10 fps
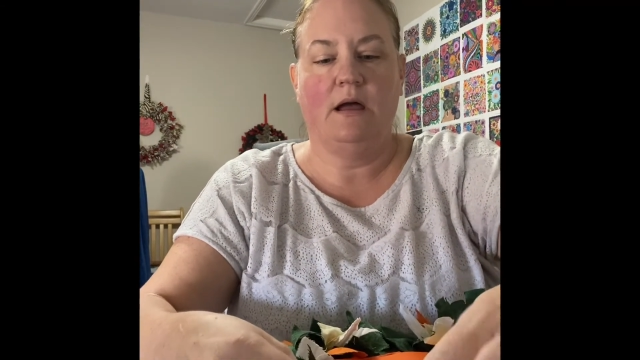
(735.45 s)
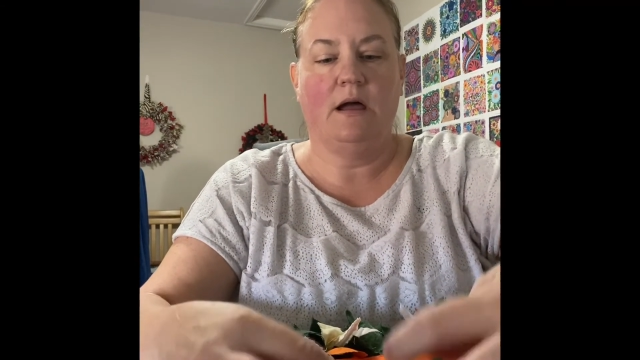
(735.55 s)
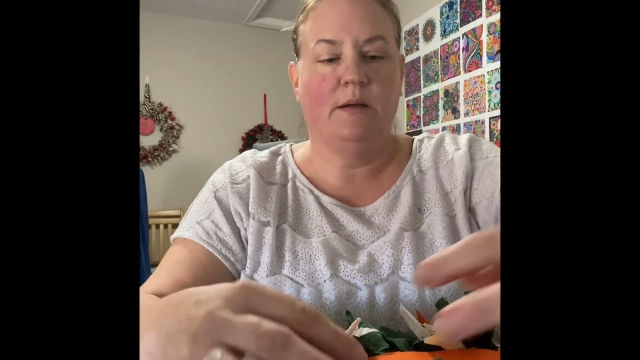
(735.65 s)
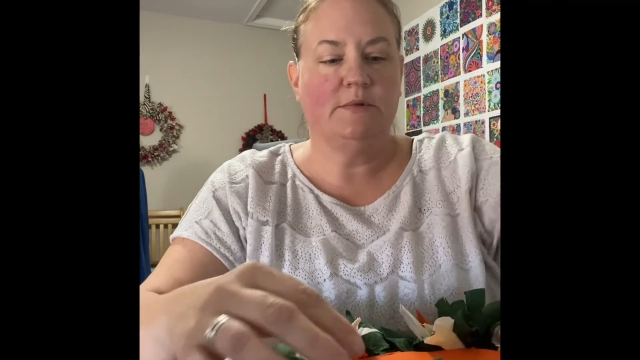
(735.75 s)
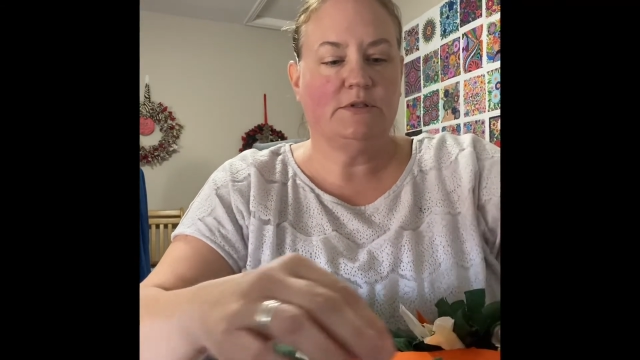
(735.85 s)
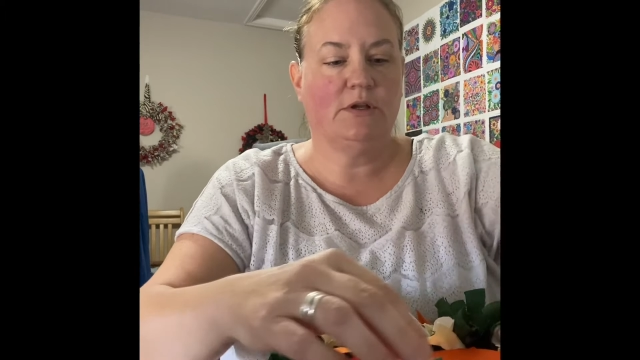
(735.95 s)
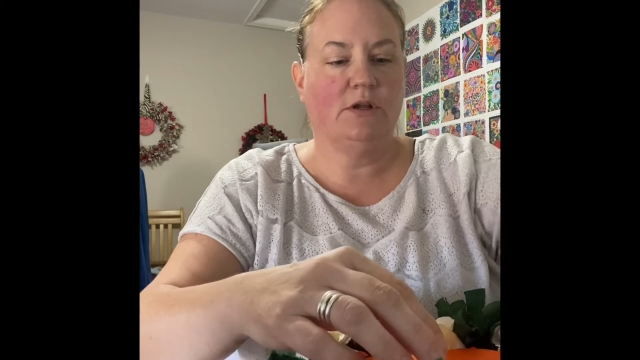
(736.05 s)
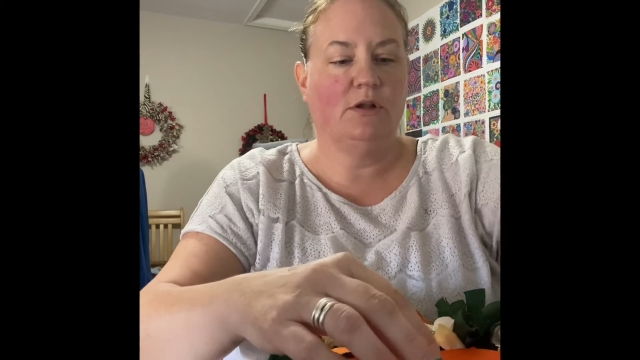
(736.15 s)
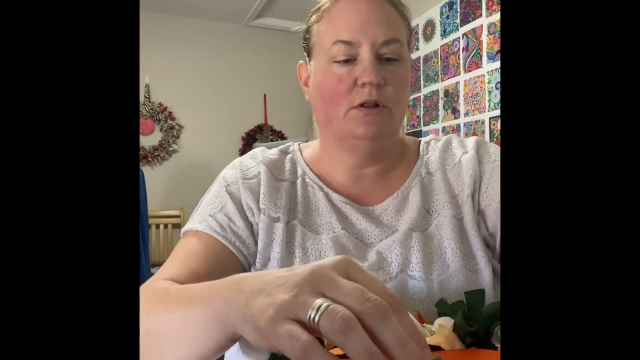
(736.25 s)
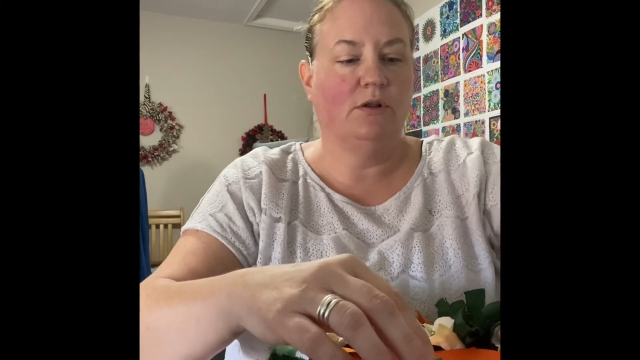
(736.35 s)
I'm just going
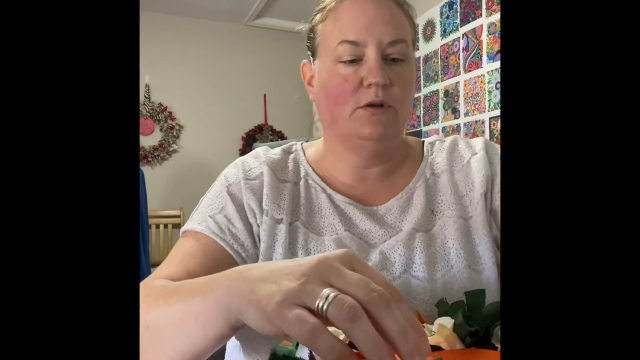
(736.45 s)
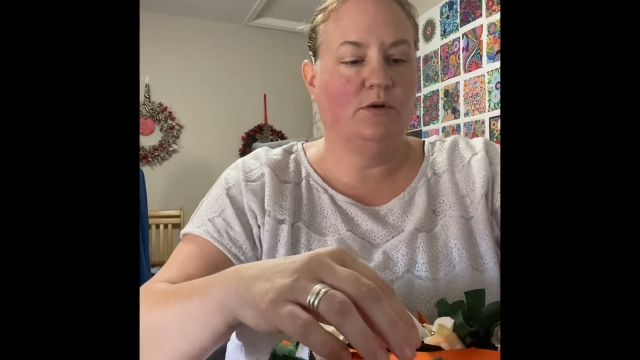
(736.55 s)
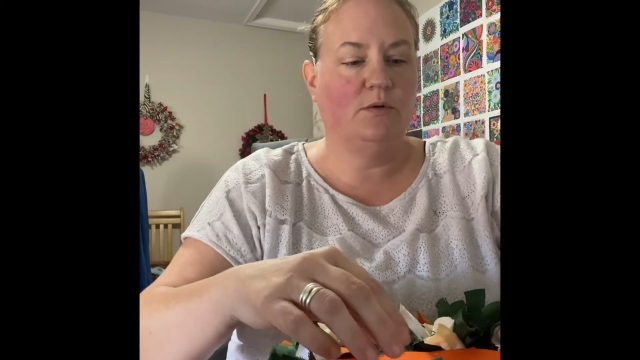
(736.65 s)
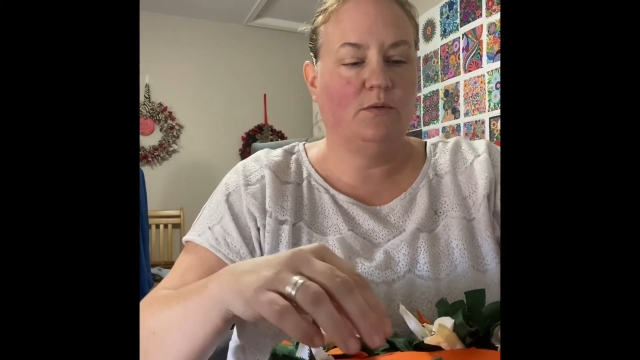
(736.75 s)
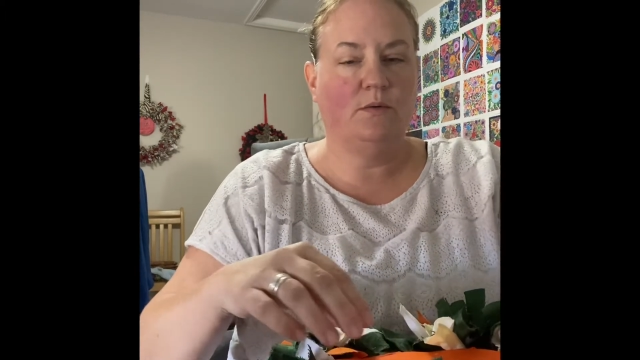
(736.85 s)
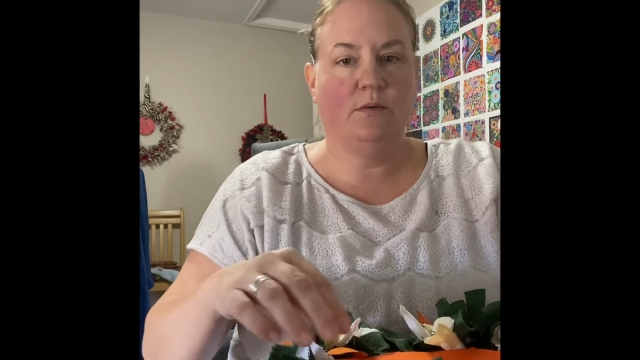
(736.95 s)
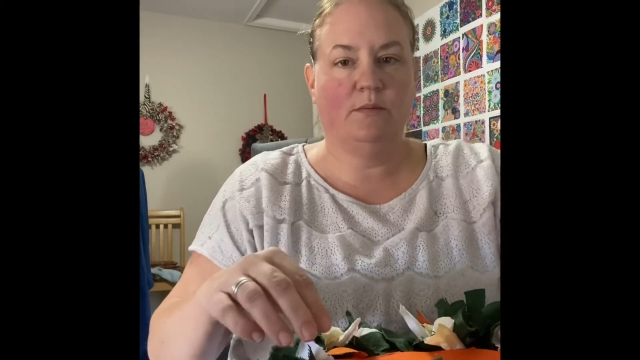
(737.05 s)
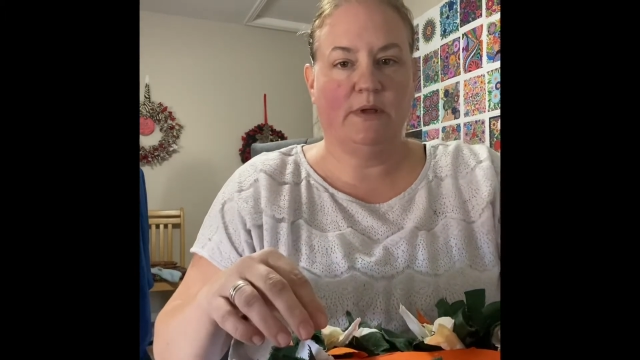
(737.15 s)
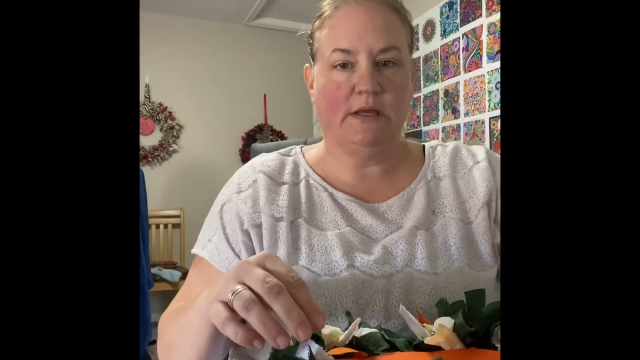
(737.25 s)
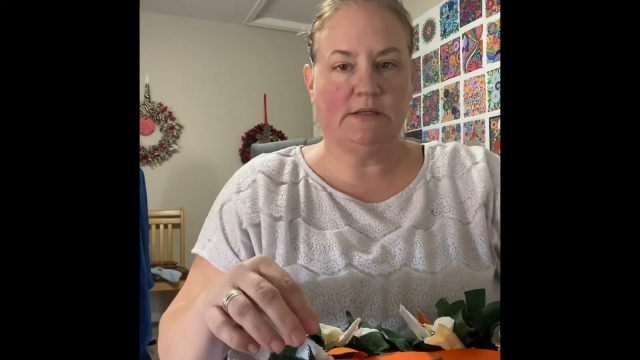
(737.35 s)
to glue
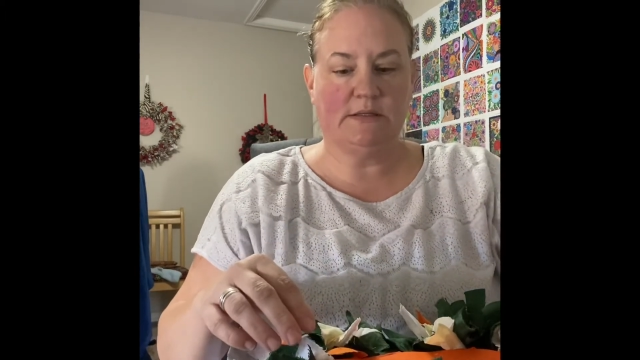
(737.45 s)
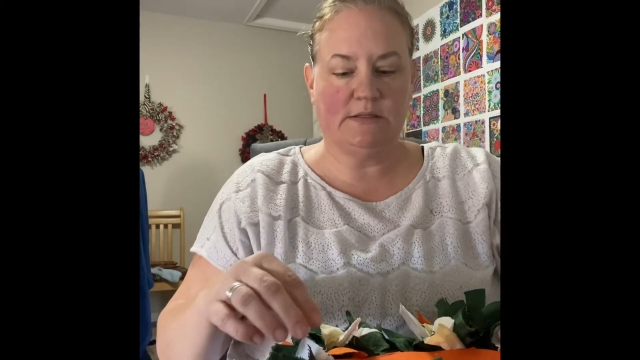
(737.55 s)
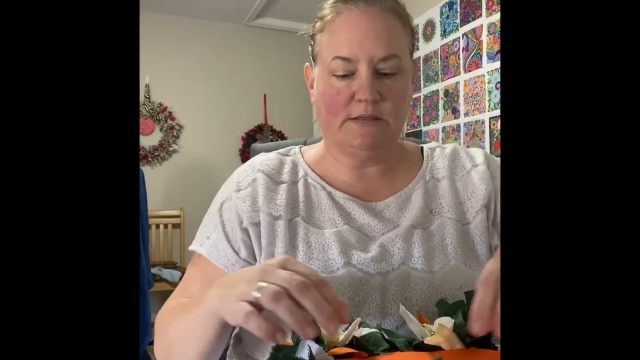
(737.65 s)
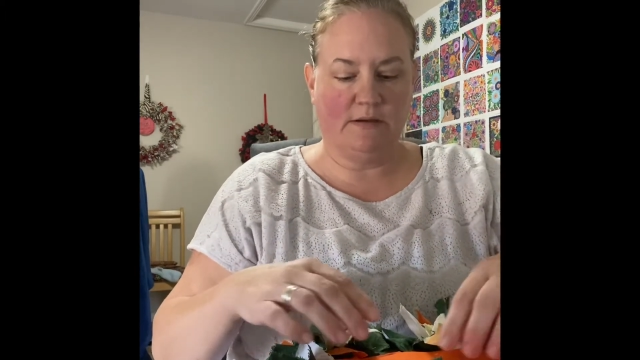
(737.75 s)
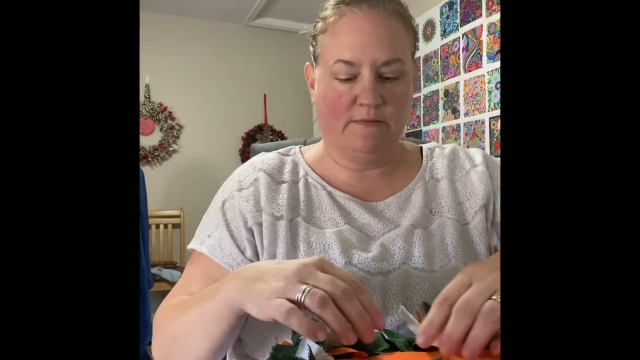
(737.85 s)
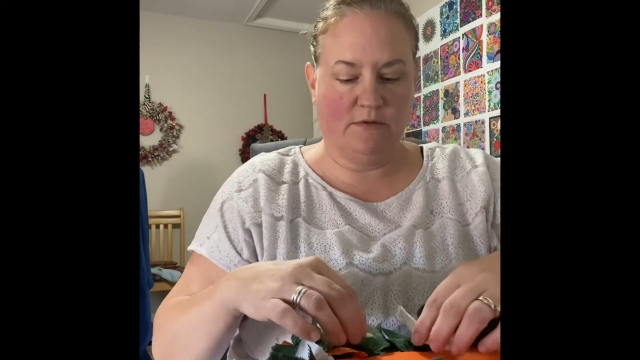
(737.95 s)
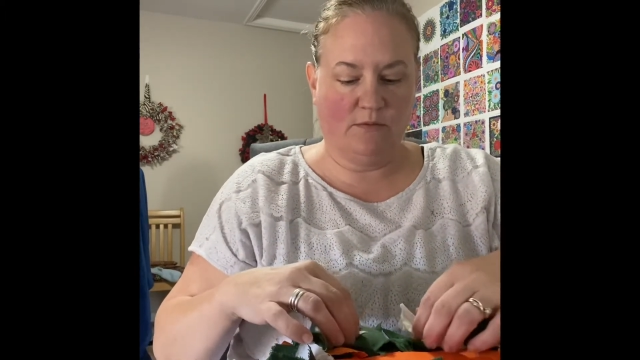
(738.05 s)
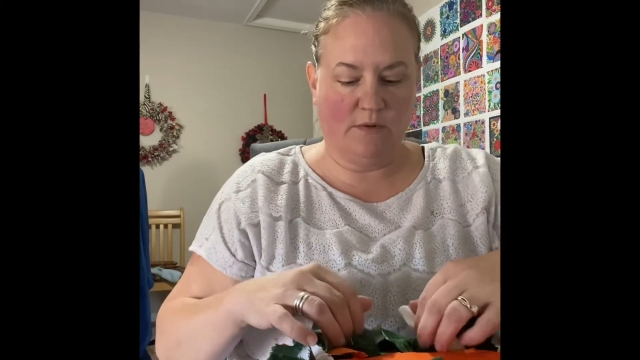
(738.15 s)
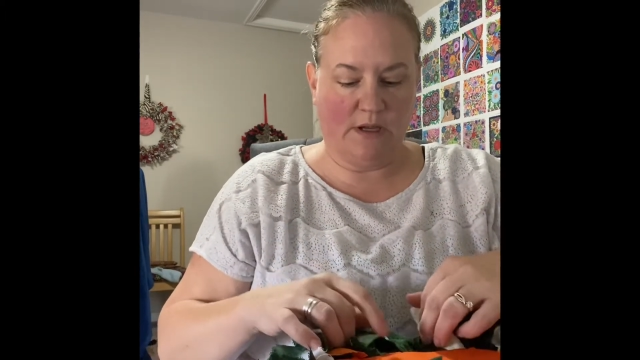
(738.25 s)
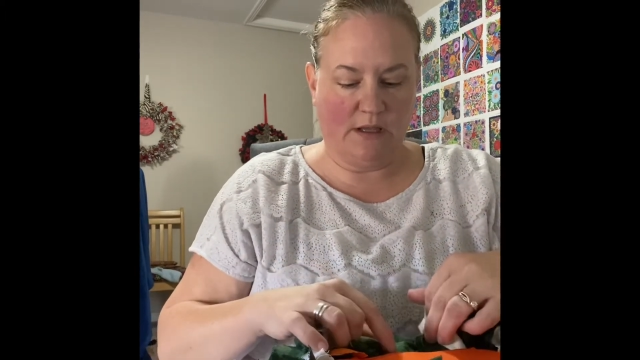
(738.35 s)
pieces of the
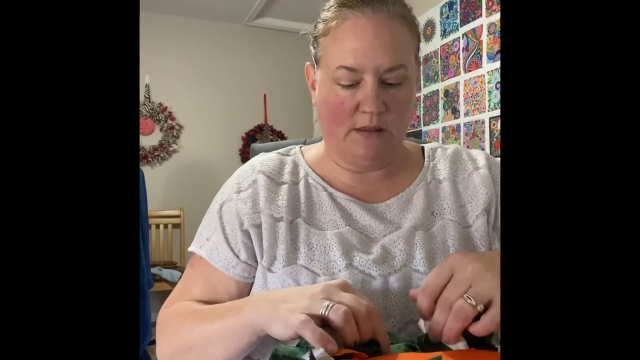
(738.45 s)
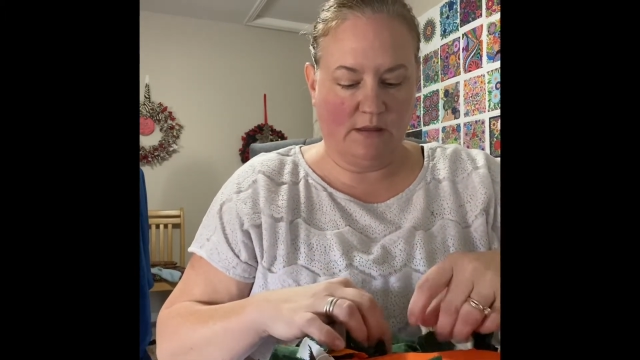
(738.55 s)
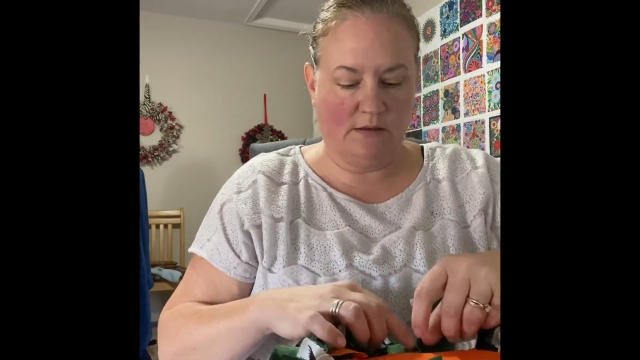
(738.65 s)
wreath